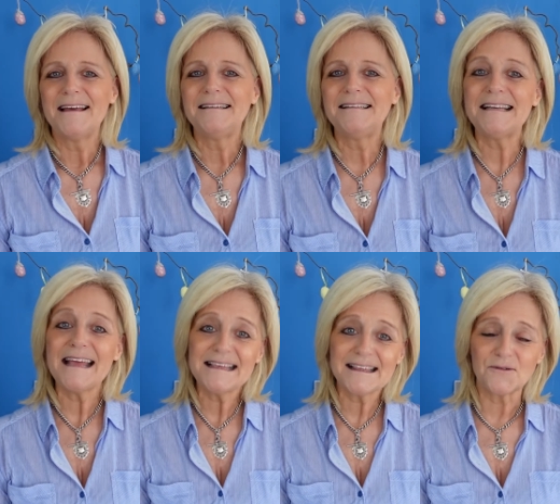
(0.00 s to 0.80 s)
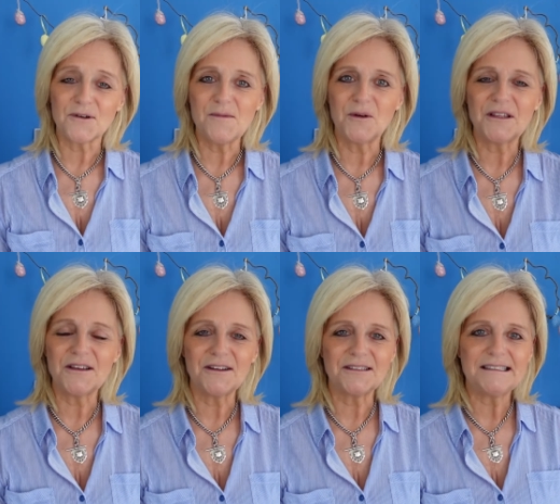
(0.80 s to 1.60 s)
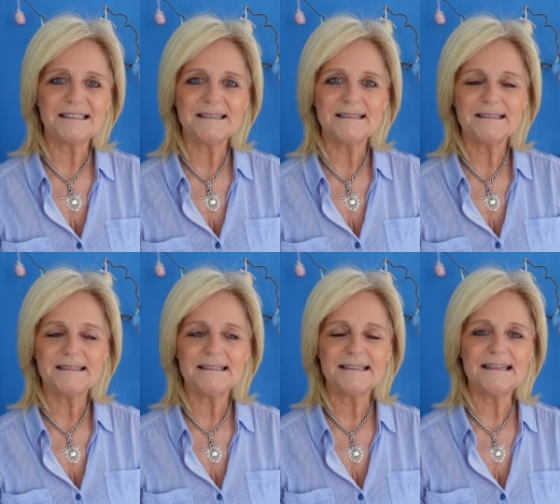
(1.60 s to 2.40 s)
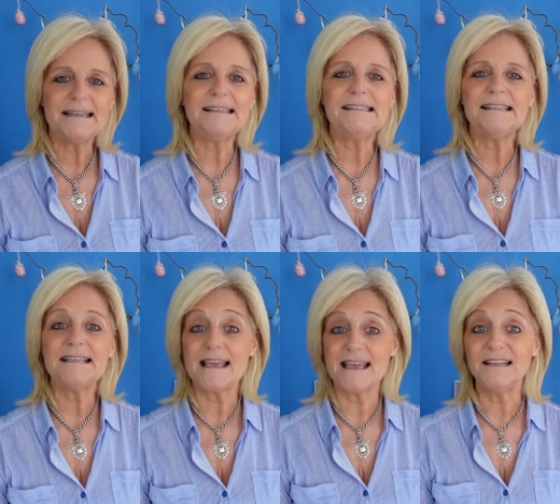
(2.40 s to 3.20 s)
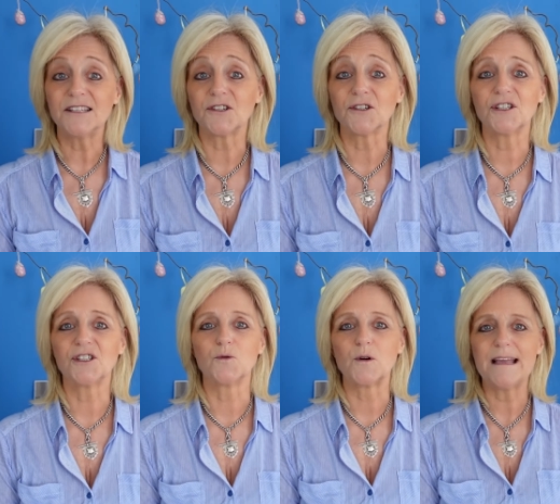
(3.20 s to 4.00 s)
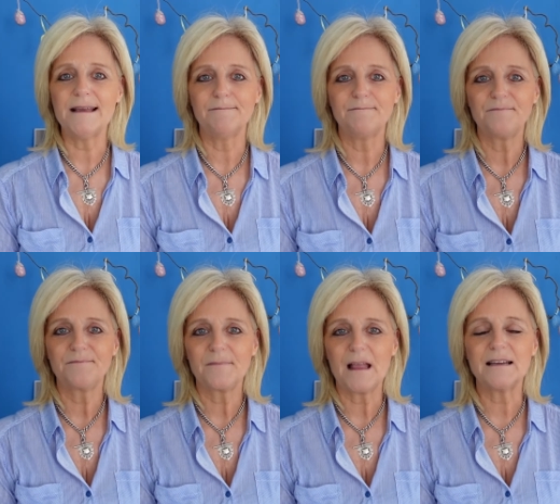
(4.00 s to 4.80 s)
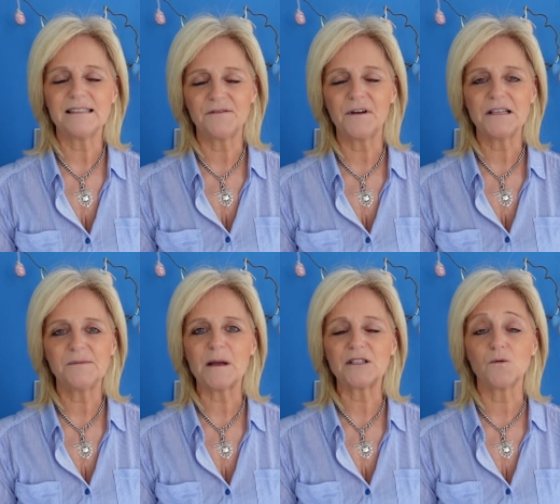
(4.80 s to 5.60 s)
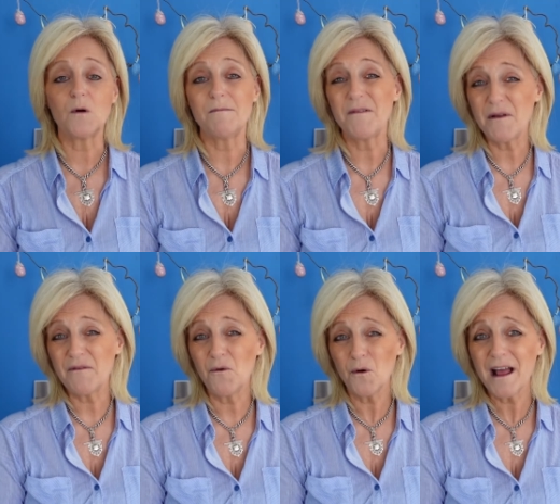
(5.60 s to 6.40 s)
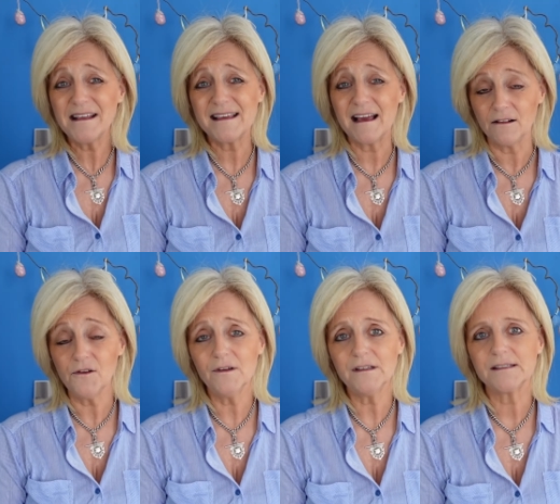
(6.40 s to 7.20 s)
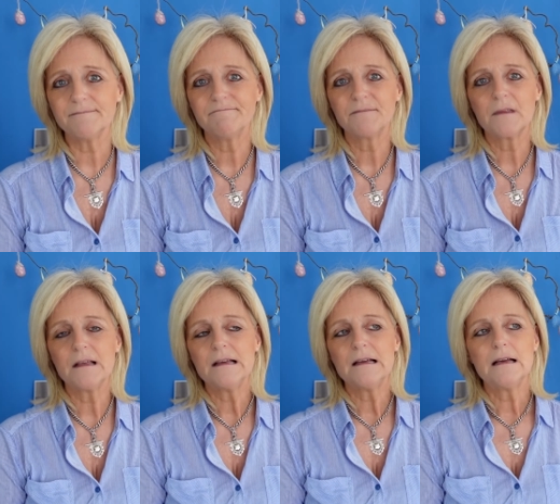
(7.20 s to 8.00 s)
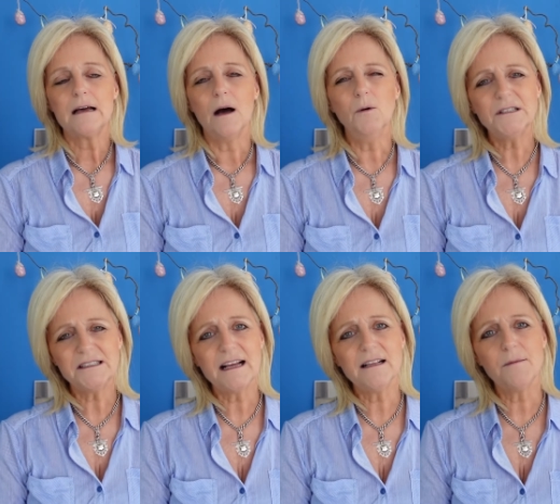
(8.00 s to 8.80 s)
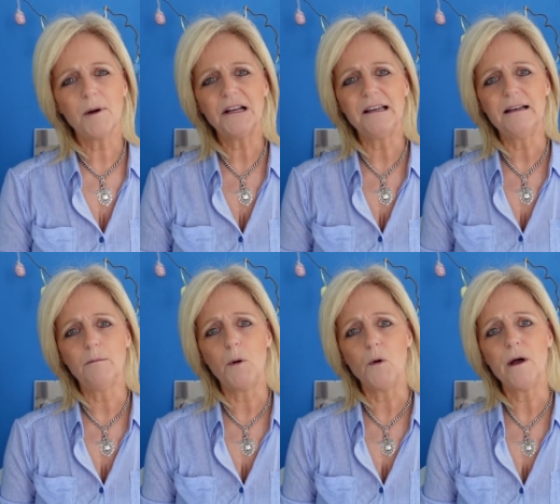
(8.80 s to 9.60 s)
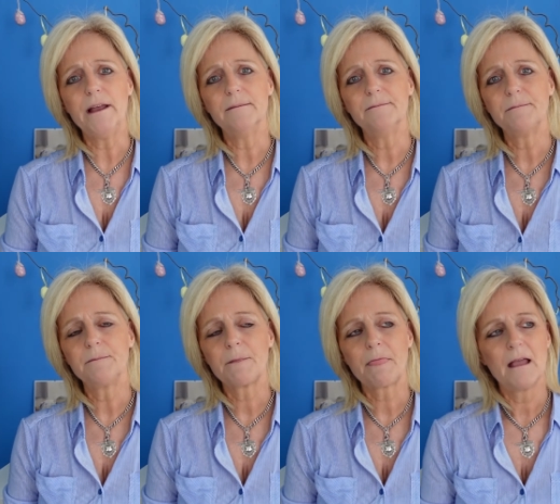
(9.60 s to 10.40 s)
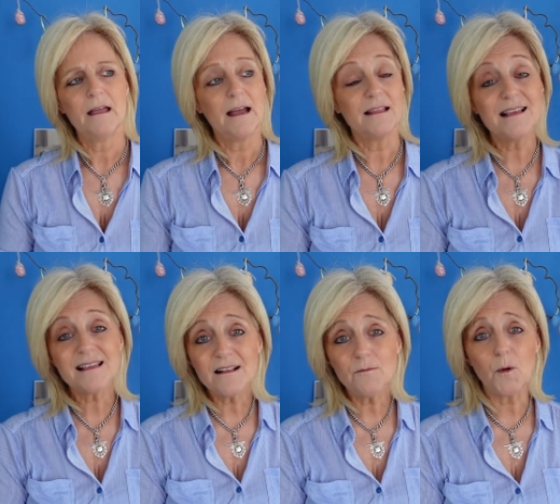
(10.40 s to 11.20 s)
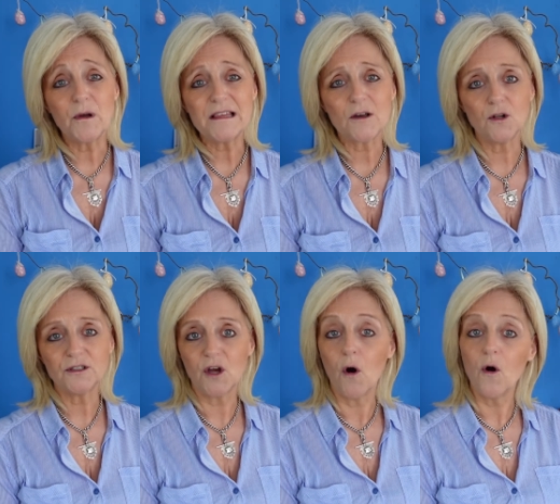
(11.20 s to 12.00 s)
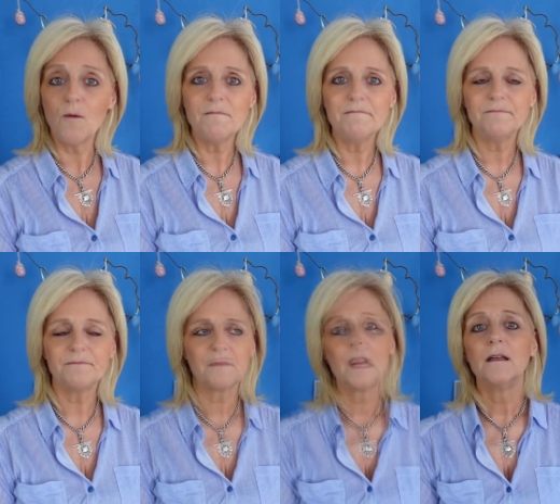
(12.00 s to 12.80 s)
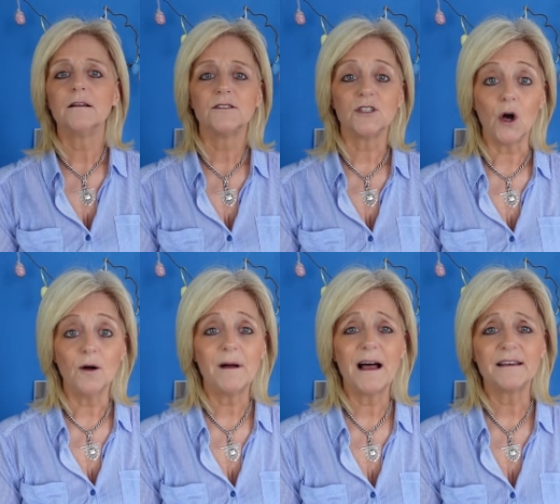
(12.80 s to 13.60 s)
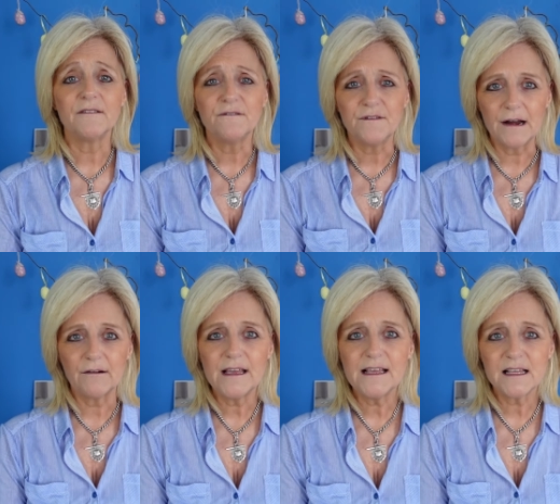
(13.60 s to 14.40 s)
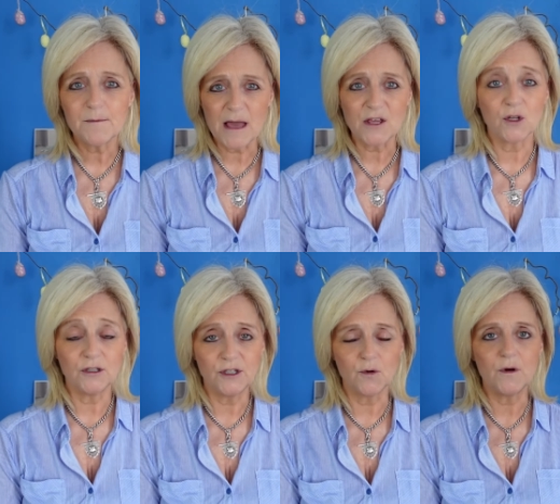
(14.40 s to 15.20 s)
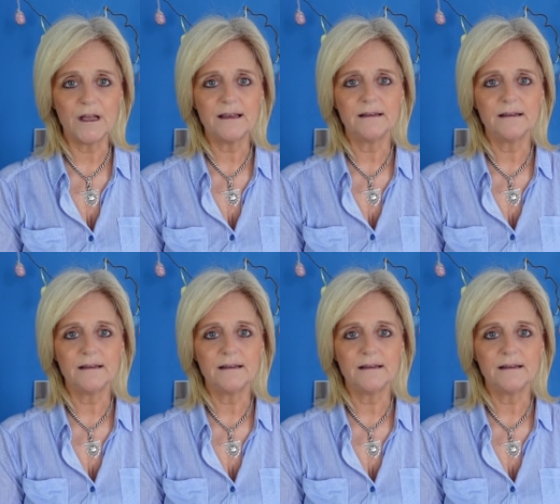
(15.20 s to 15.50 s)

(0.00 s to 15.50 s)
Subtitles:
Today's story, boys and girls, is the Easter story. And it's a very special one. But before I tell you it, I want to tell you about a little boy. And this little boy is called Tom. Tom had a very special toy.